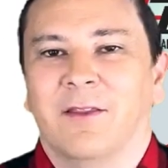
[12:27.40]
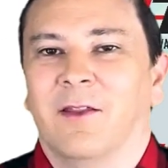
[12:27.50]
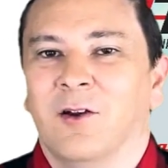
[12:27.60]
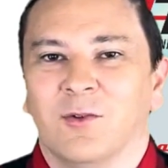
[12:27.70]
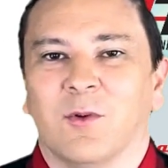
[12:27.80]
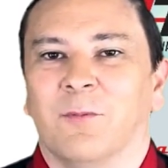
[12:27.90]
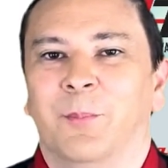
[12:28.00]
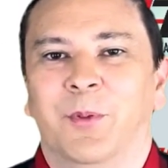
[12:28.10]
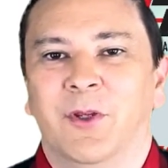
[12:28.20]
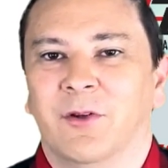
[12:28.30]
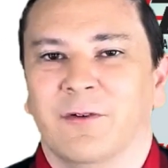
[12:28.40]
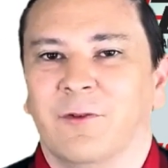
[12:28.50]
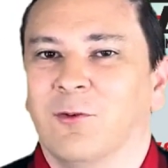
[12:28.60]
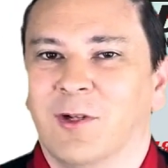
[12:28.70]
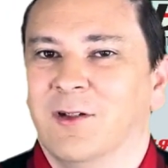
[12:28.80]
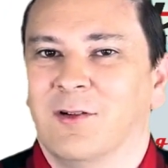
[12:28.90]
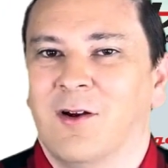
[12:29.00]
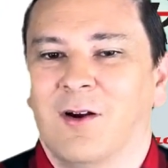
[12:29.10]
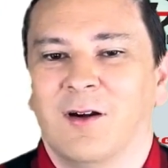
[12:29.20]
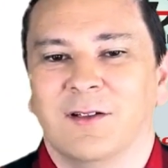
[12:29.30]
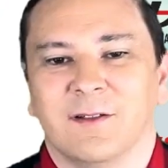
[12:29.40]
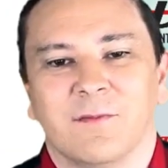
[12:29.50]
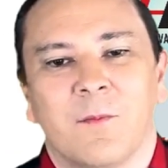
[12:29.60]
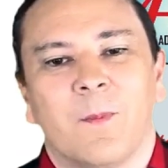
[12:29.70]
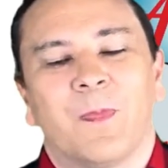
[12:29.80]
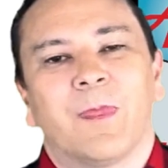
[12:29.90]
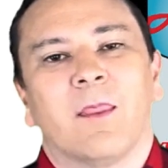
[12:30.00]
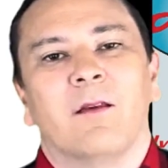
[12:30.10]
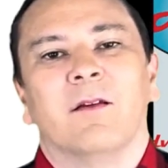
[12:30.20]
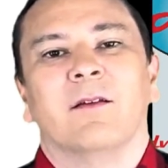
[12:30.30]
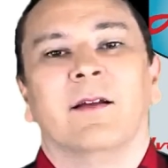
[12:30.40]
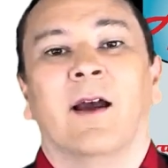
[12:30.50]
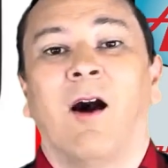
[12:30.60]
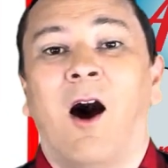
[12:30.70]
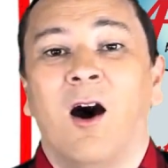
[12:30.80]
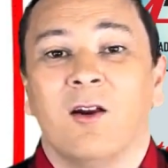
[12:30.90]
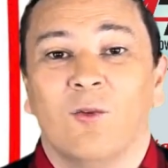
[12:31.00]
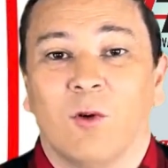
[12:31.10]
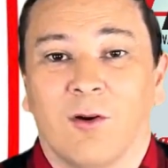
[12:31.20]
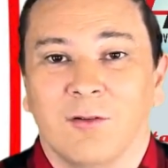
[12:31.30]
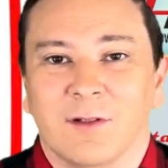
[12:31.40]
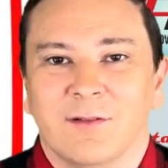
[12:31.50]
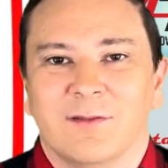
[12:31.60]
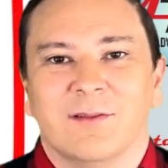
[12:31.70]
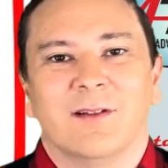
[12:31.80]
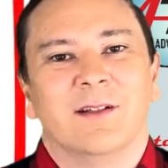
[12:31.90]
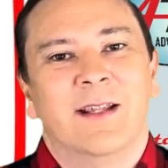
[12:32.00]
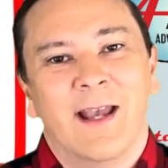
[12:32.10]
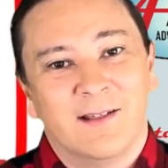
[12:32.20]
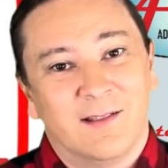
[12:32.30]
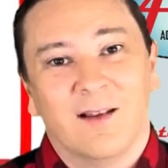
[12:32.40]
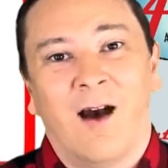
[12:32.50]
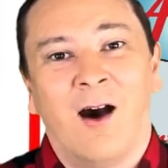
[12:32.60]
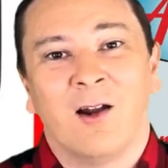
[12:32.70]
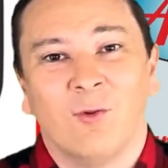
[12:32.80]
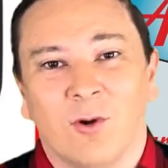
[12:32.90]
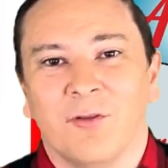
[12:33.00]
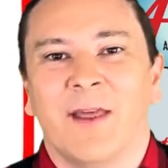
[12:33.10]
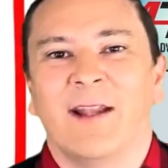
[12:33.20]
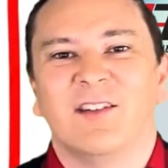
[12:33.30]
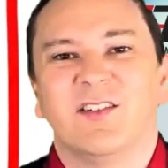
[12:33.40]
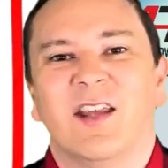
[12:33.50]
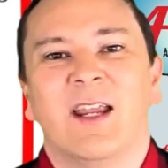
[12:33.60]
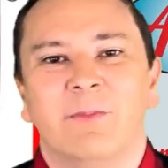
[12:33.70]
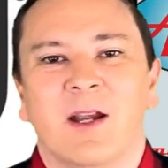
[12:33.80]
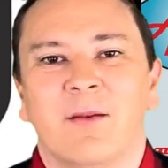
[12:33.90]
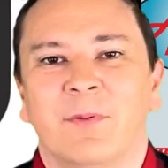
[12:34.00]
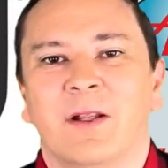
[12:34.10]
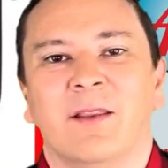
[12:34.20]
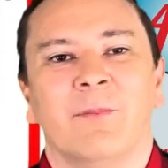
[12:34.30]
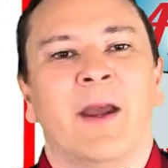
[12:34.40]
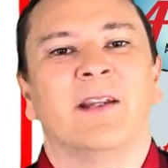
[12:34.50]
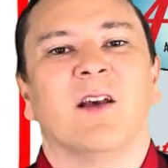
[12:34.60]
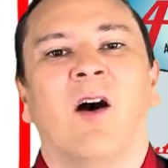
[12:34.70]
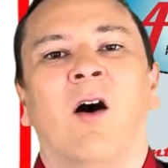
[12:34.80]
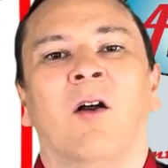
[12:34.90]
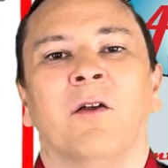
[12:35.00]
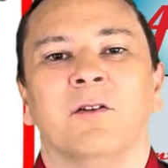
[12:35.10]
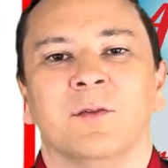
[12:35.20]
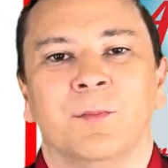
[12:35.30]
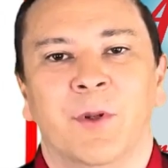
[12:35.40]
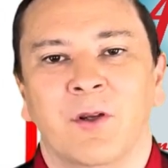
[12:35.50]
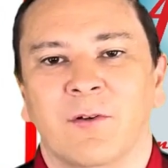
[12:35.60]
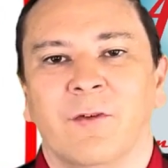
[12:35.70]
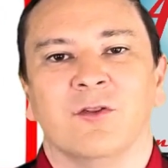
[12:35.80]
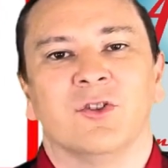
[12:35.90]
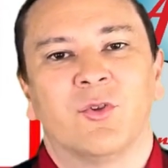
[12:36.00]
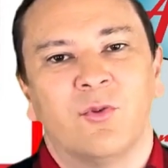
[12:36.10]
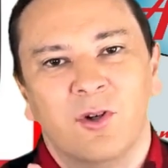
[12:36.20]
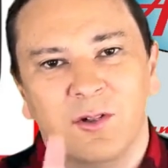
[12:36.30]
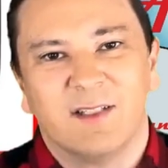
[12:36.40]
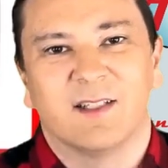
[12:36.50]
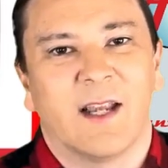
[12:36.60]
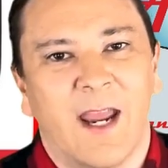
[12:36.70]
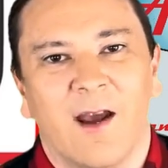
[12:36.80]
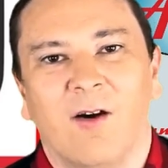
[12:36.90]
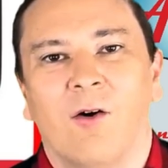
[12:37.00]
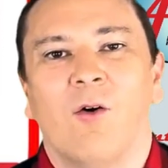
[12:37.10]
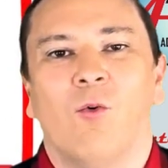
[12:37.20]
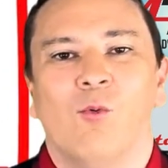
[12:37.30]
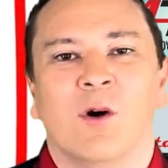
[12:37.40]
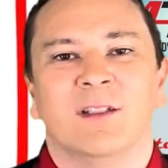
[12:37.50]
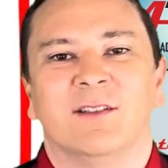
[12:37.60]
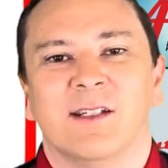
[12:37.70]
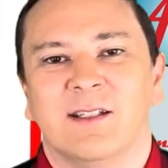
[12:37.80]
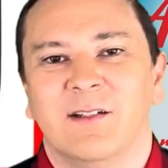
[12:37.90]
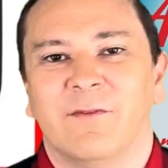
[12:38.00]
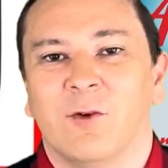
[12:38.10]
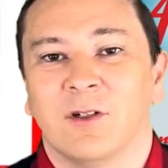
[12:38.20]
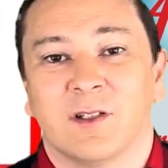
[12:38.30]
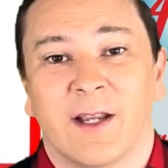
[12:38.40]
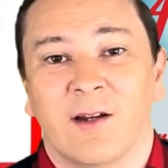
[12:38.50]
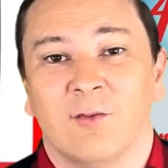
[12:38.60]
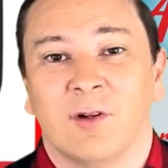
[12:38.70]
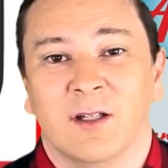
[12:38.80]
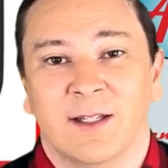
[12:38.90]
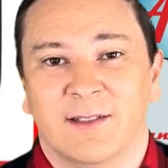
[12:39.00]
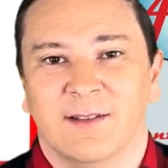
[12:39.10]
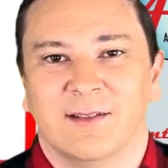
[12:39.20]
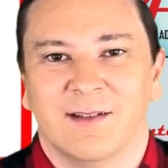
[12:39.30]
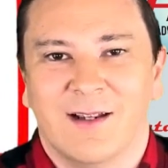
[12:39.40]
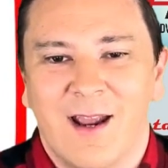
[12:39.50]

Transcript: Those were beautiful real cars. Now, Auto World. Yes, Auto World, that same company that makes all those beautiful, true to scale, 164 scale releases.